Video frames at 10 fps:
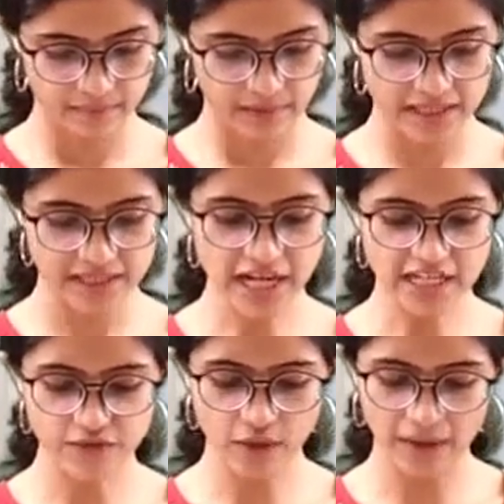
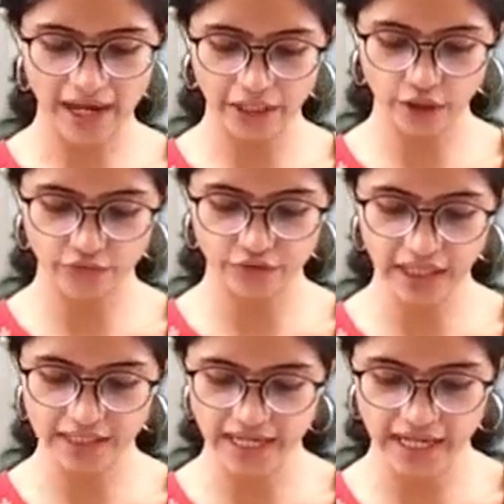Starts from lining of
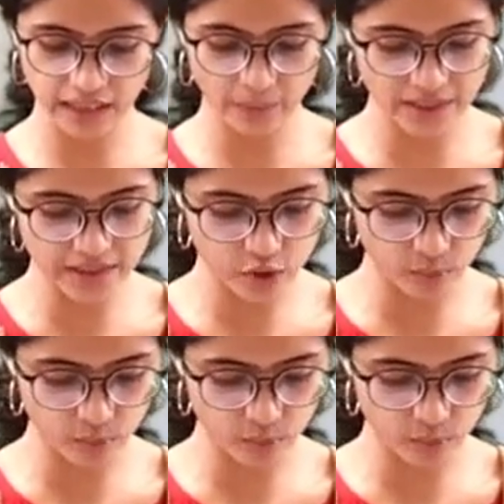ducts and invades into